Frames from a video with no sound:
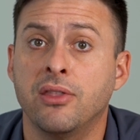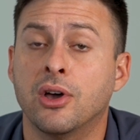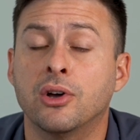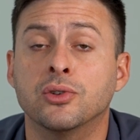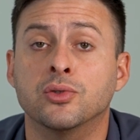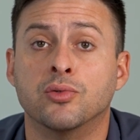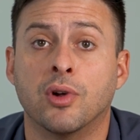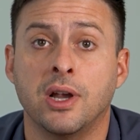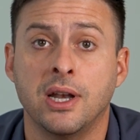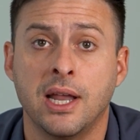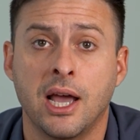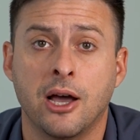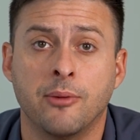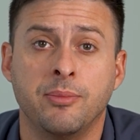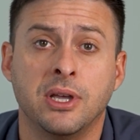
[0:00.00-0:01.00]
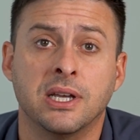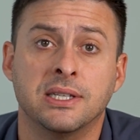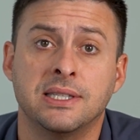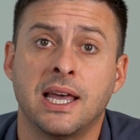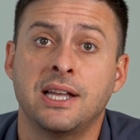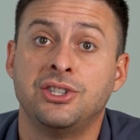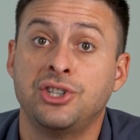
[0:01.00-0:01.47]
those right now
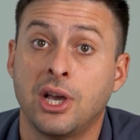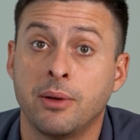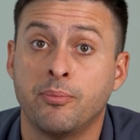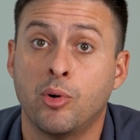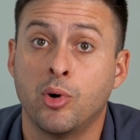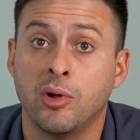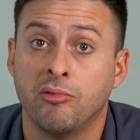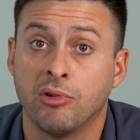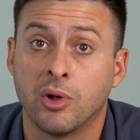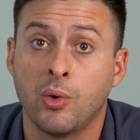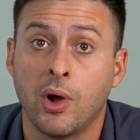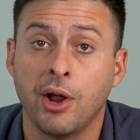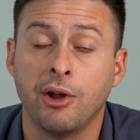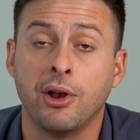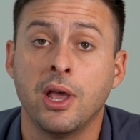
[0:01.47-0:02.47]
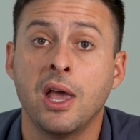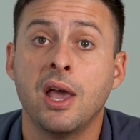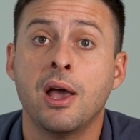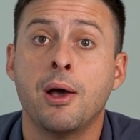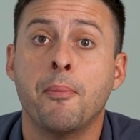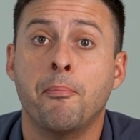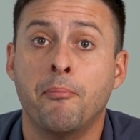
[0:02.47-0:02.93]
because that checkpoint required
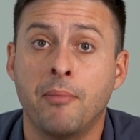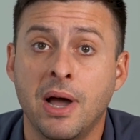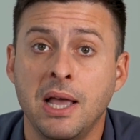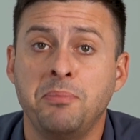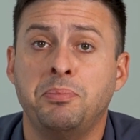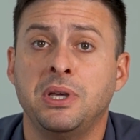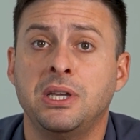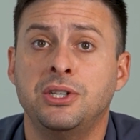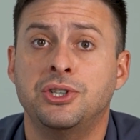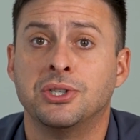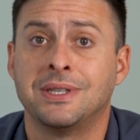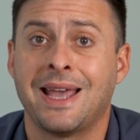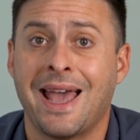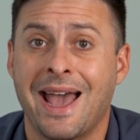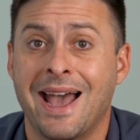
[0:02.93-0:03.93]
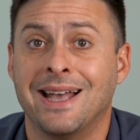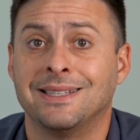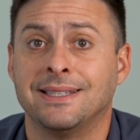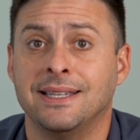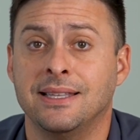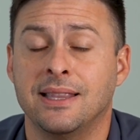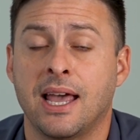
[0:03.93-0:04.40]
might be just
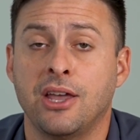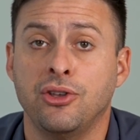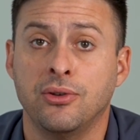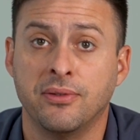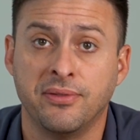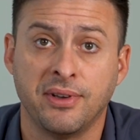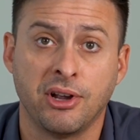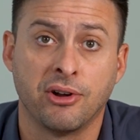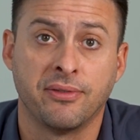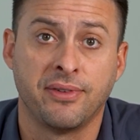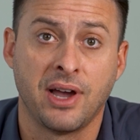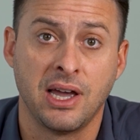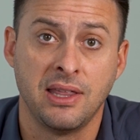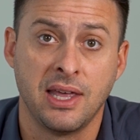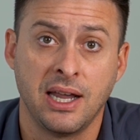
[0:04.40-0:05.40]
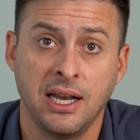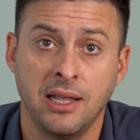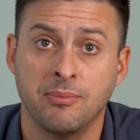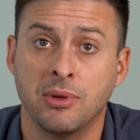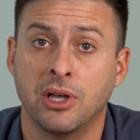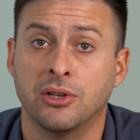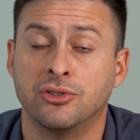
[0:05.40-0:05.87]
asking that you verify that
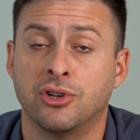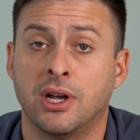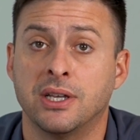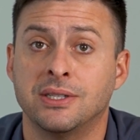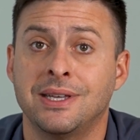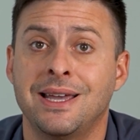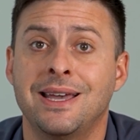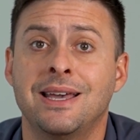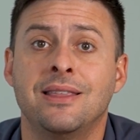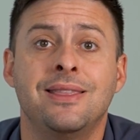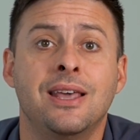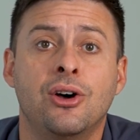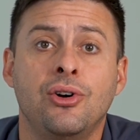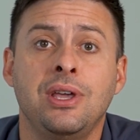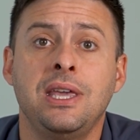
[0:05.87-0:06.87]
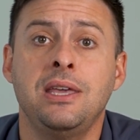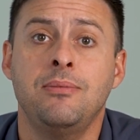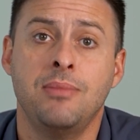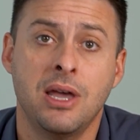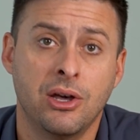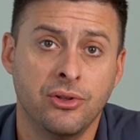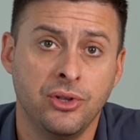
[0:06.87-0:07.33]
email address. They'll
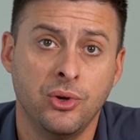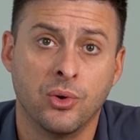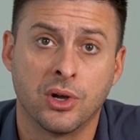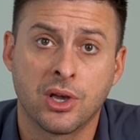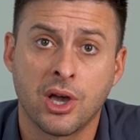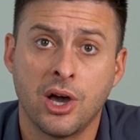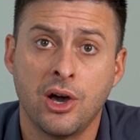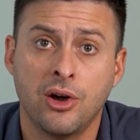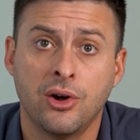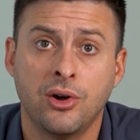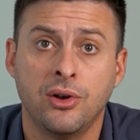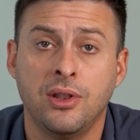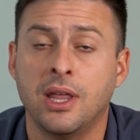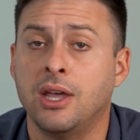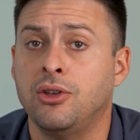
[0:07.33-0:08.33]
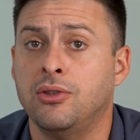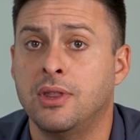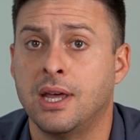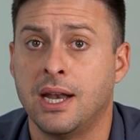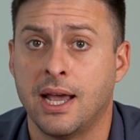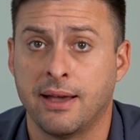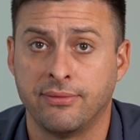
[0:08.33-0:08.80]
email you a code that you
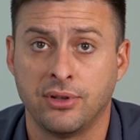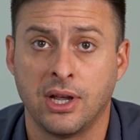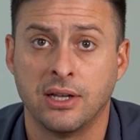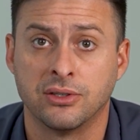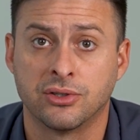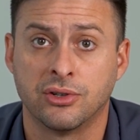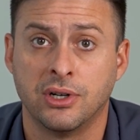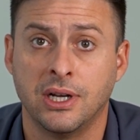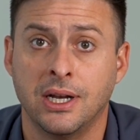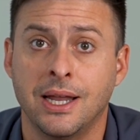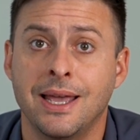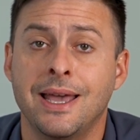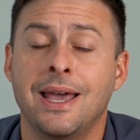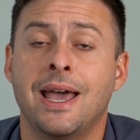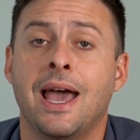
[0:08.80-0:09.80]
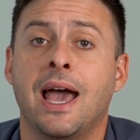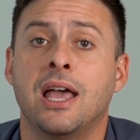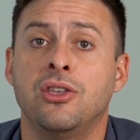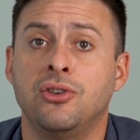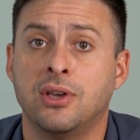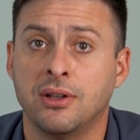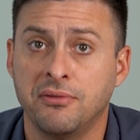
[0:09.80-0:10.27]
then have to enter in,
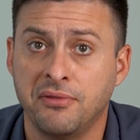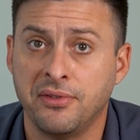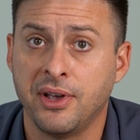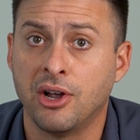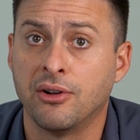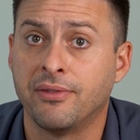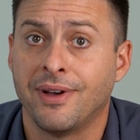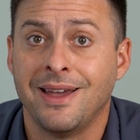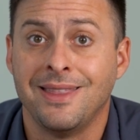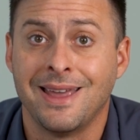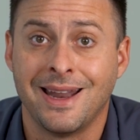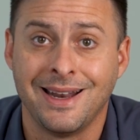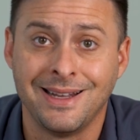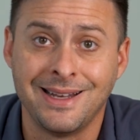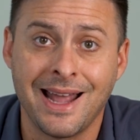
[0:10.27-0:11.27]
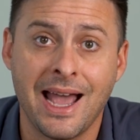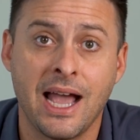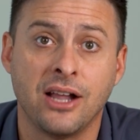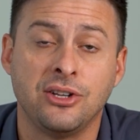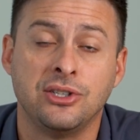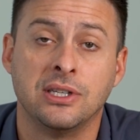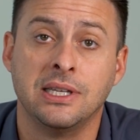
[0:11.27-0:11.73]
and you can verify that it
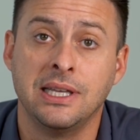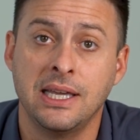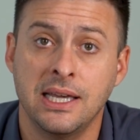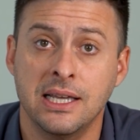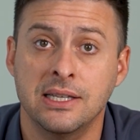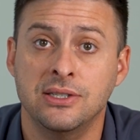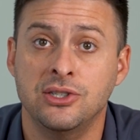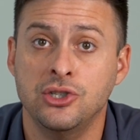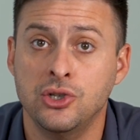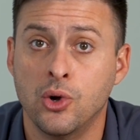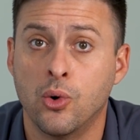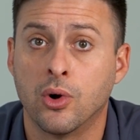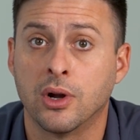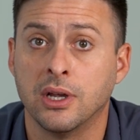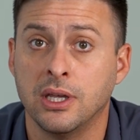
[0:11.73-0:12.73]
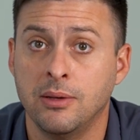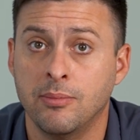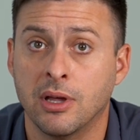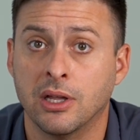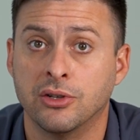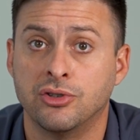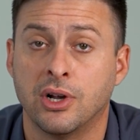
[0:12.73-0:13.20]
actually is your
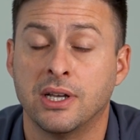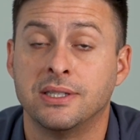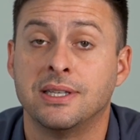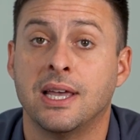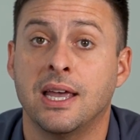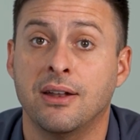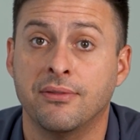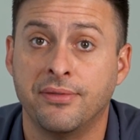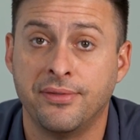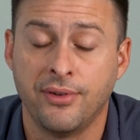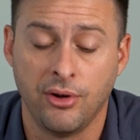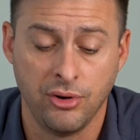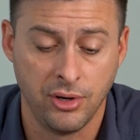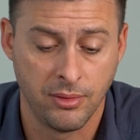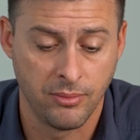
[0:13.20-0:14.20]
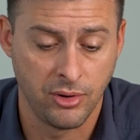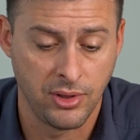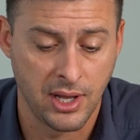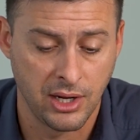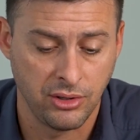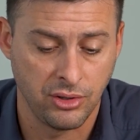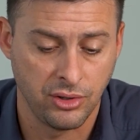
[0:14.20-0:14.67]
email address and phone number
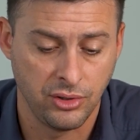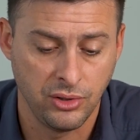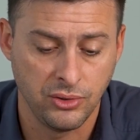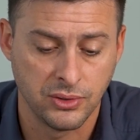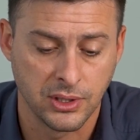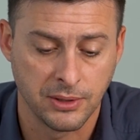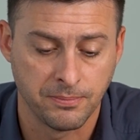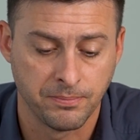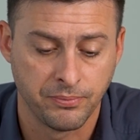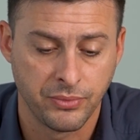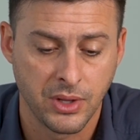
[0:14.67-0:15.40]
that you're using.